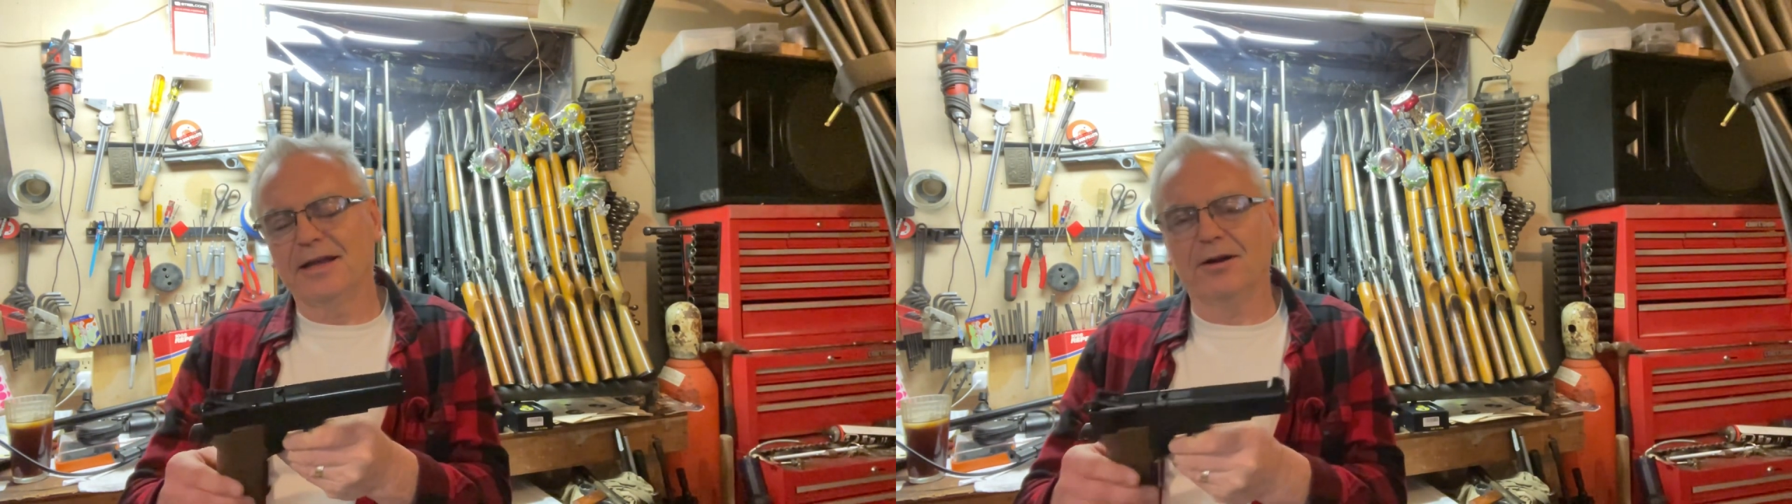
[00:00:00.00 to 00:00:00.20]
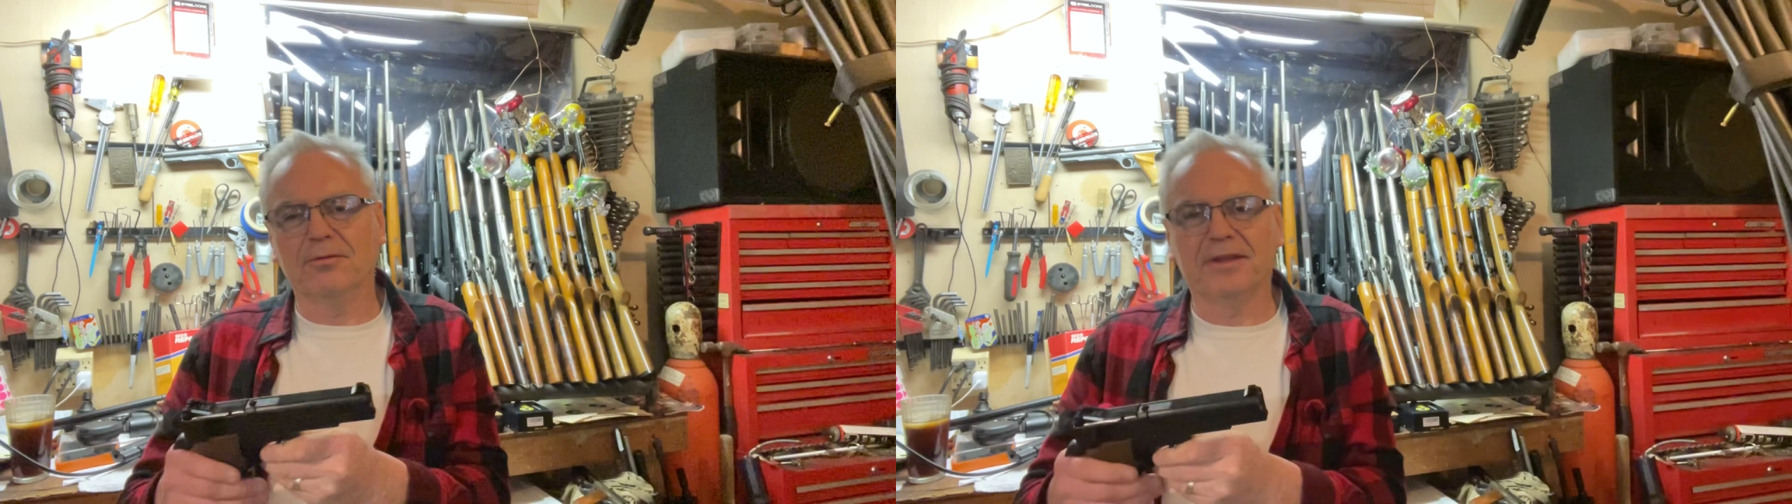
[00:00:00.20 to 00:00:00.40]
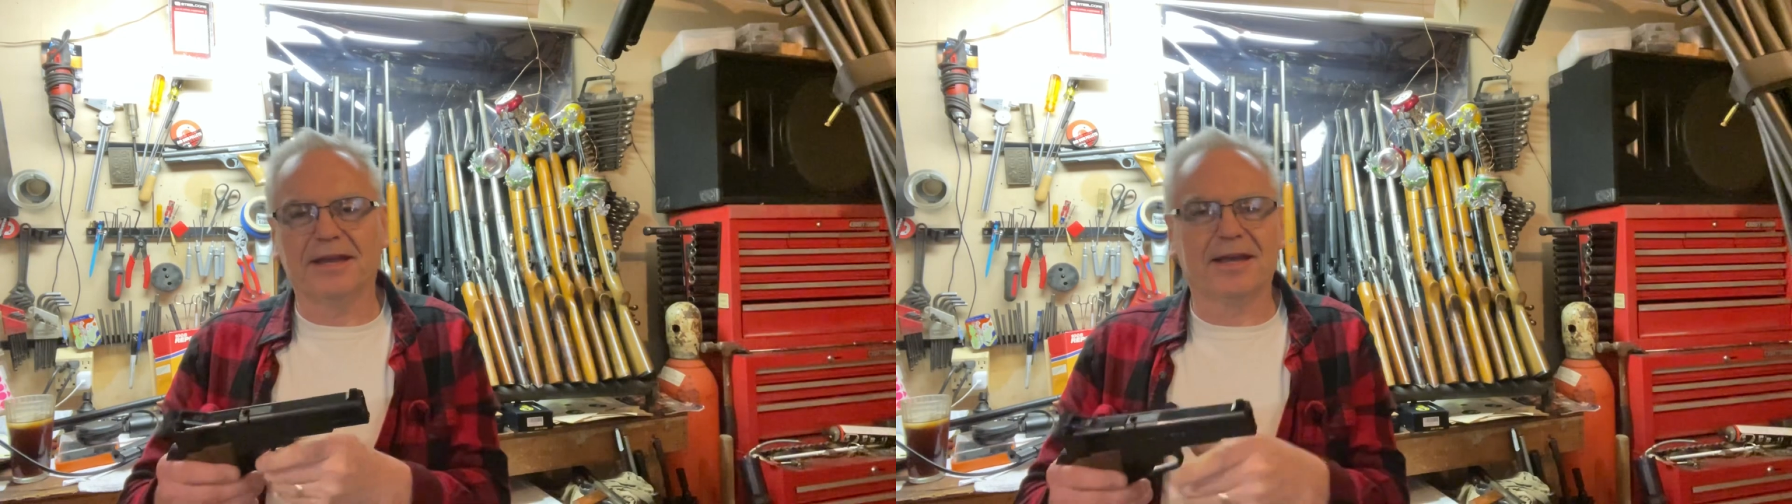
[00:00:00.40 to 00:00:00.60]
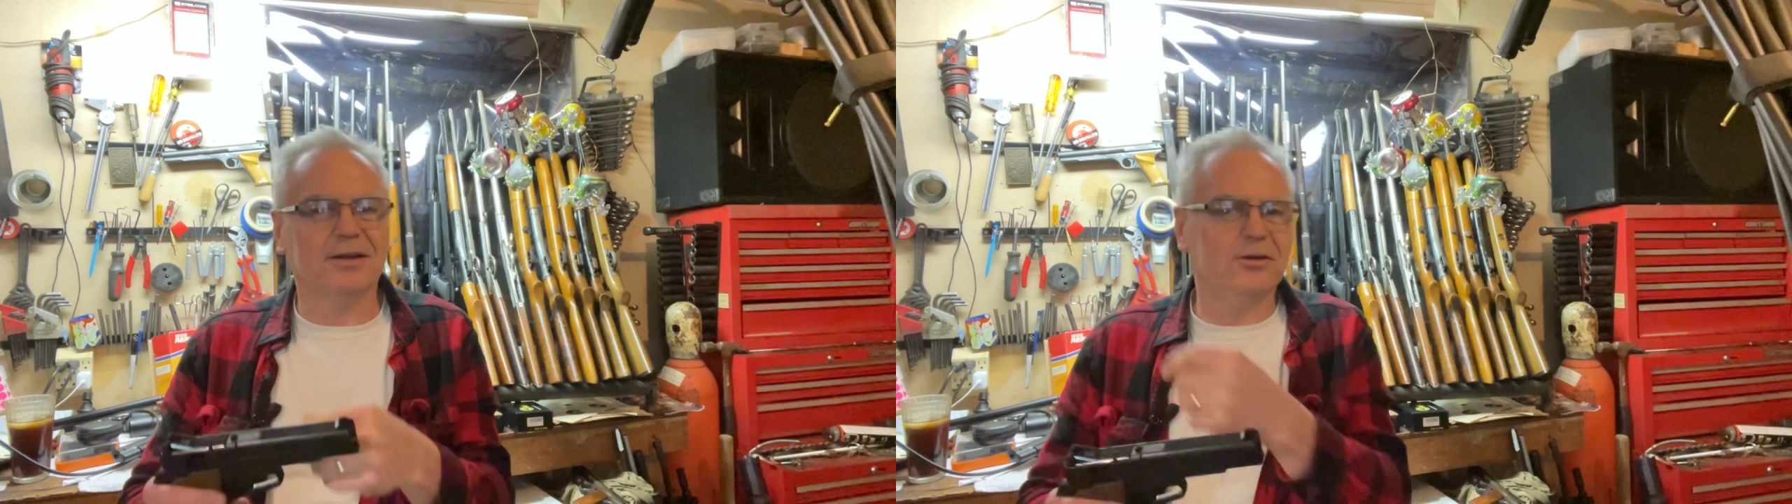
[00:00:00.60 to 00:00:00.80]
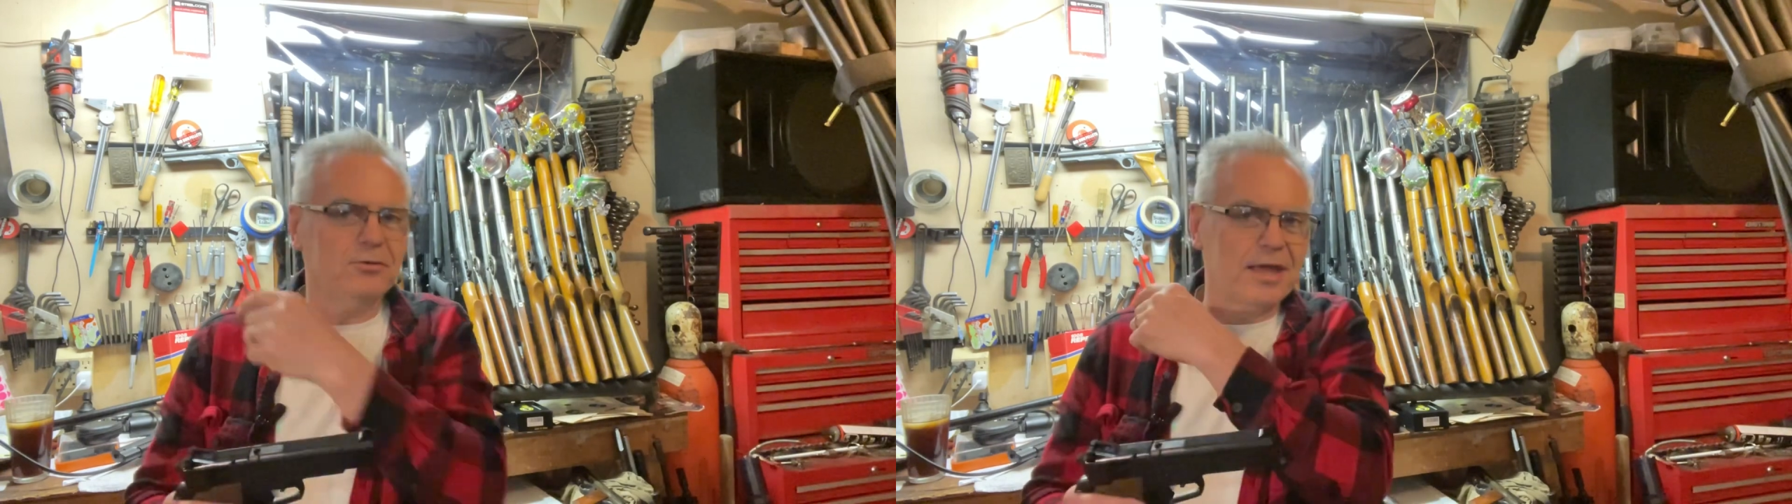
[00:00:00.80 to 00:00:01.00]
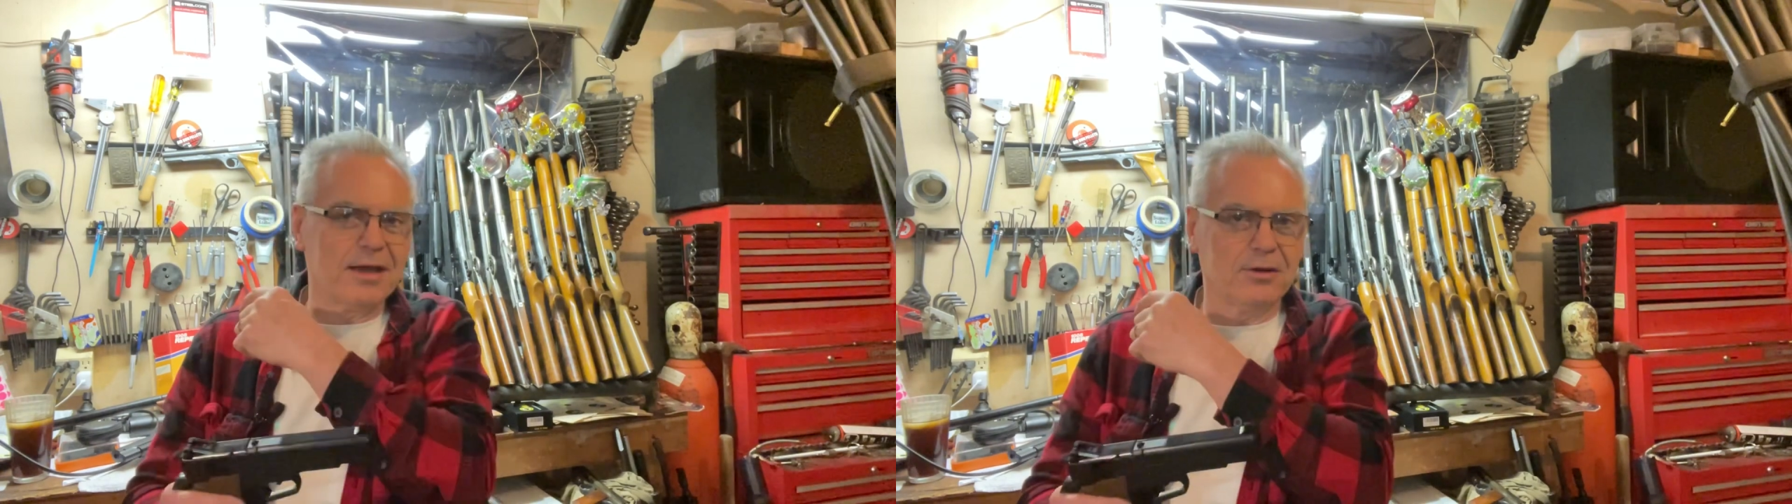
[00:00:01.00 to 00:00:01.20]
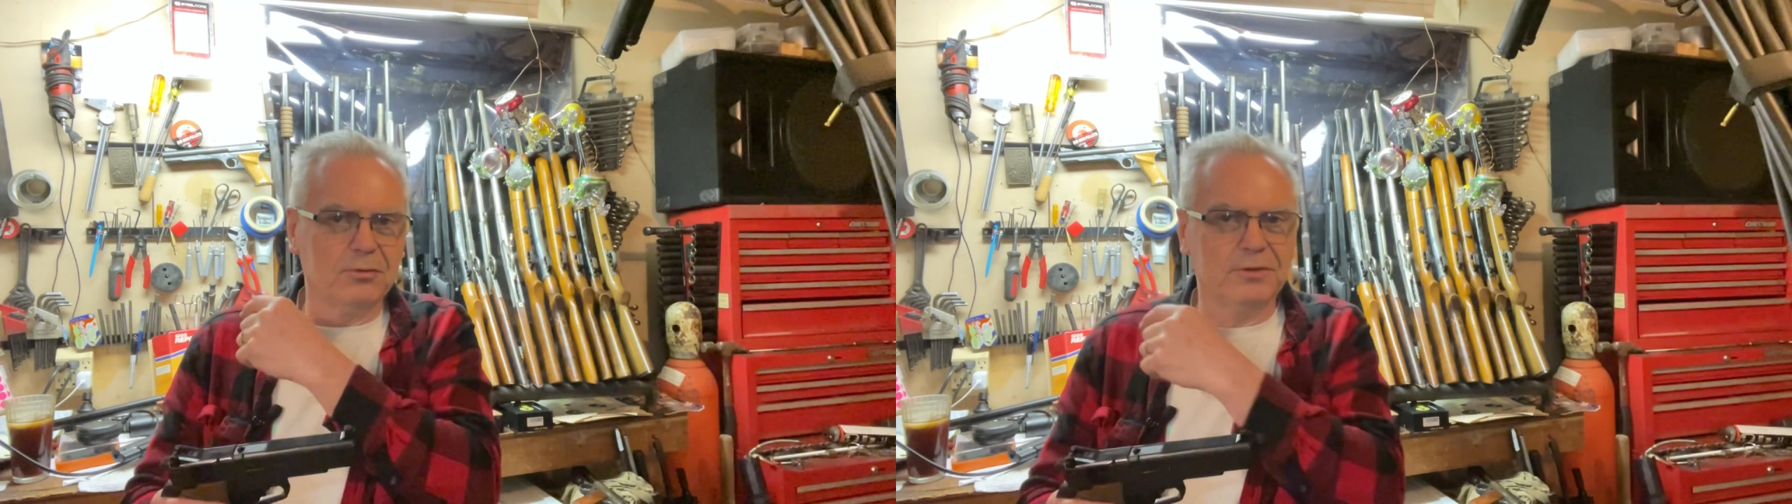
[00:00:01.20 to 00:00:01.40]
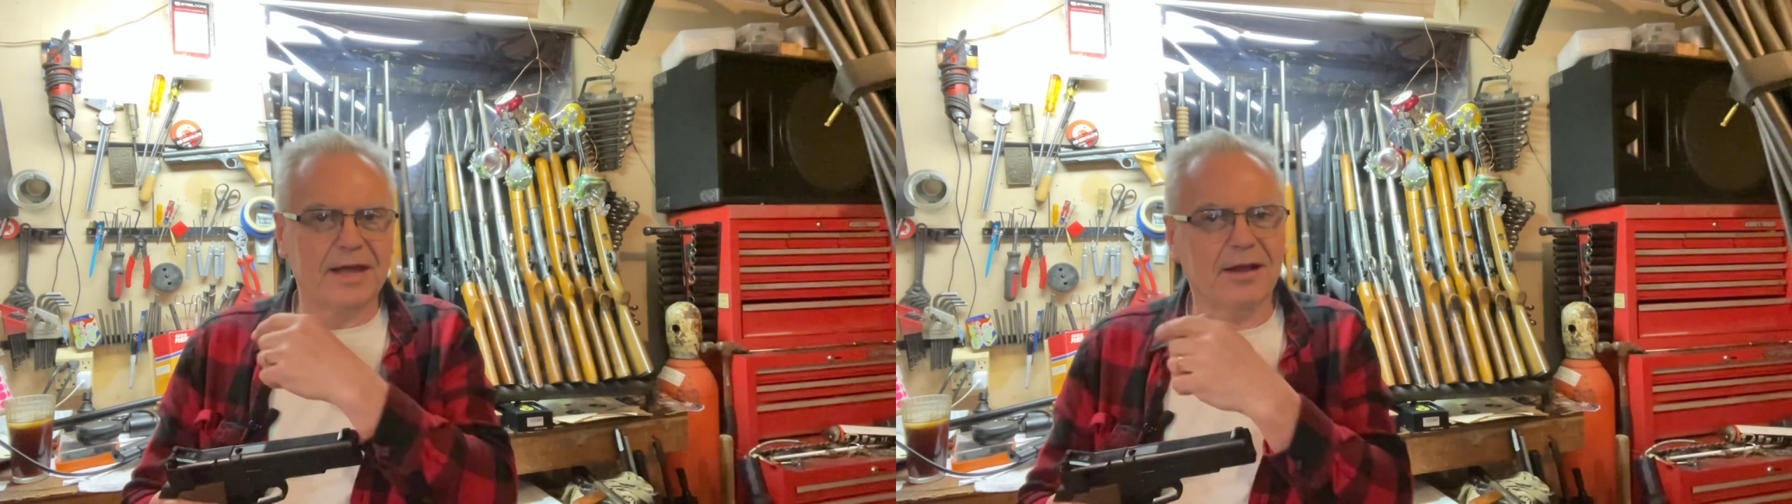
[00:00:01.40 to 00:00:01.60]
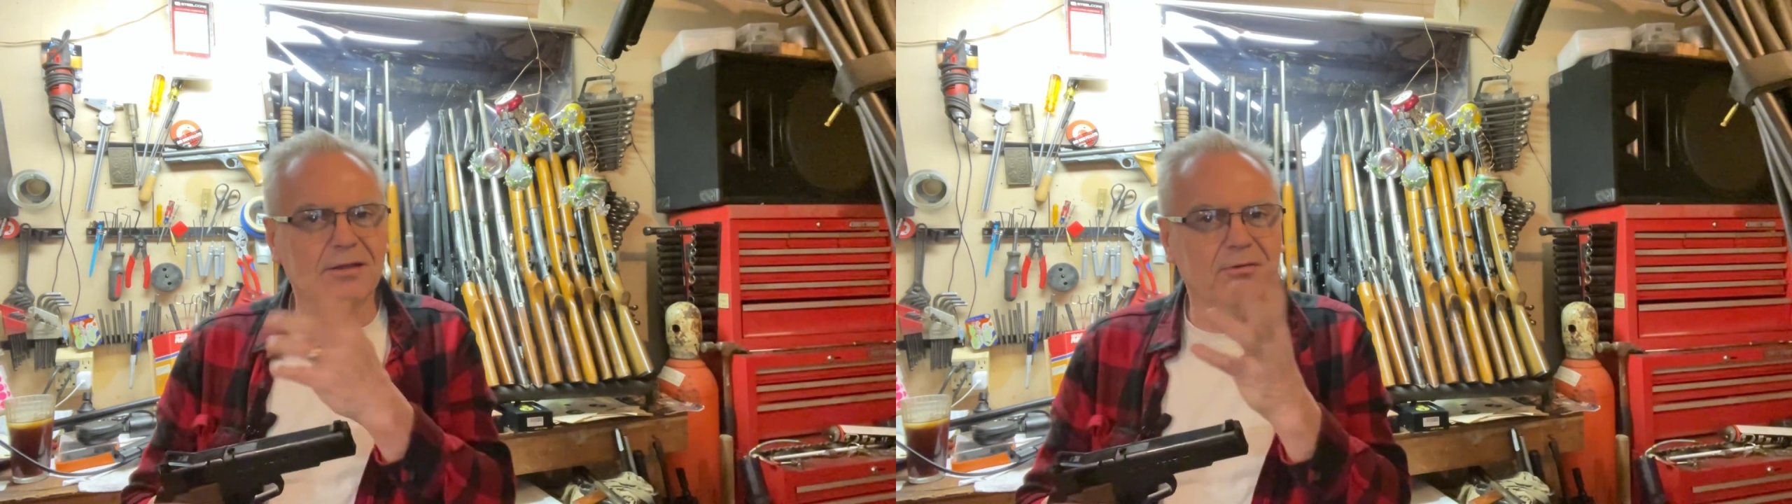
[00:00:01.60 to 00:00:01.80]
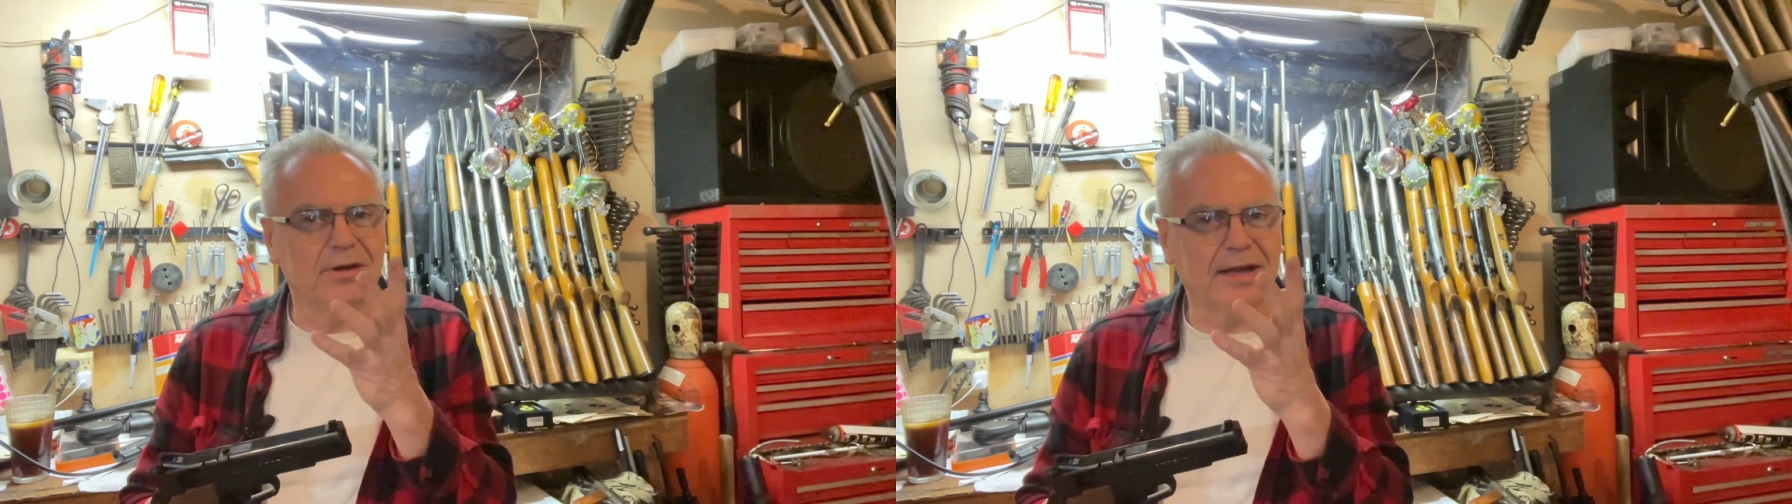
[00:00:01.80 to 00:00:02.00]
don't think I could do that good with that
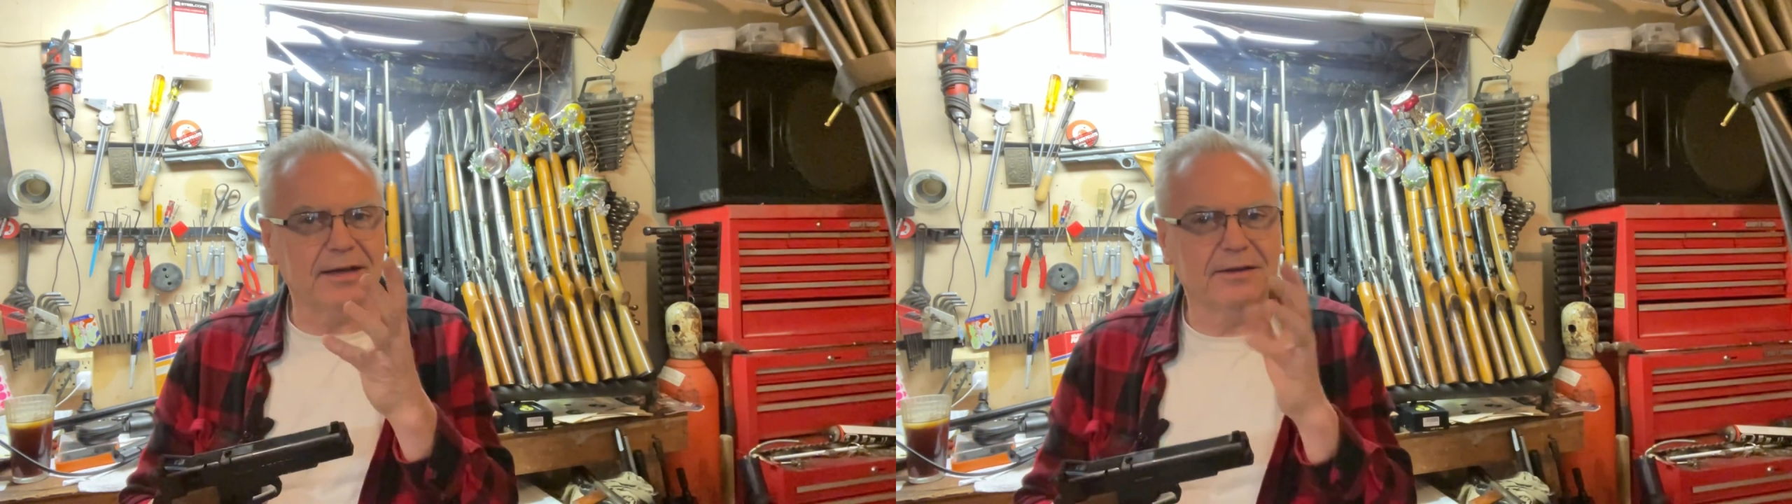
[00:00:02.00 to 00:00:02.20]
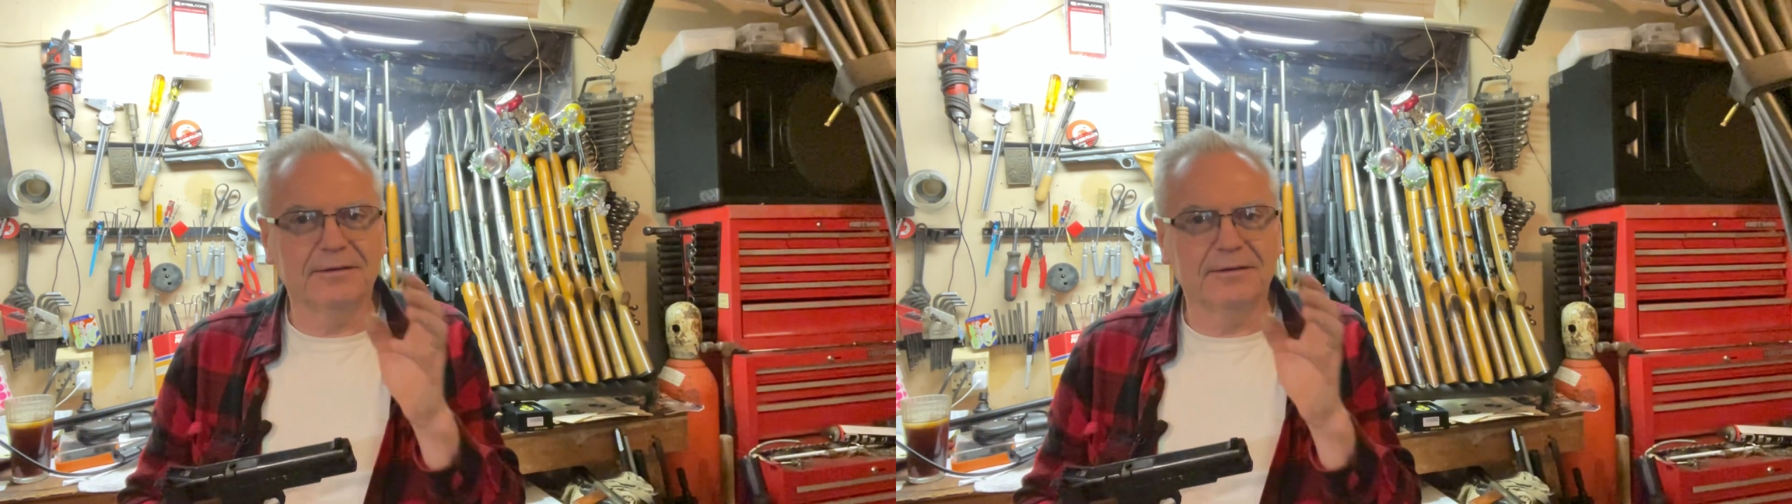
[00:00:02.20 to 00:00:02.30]
other one. I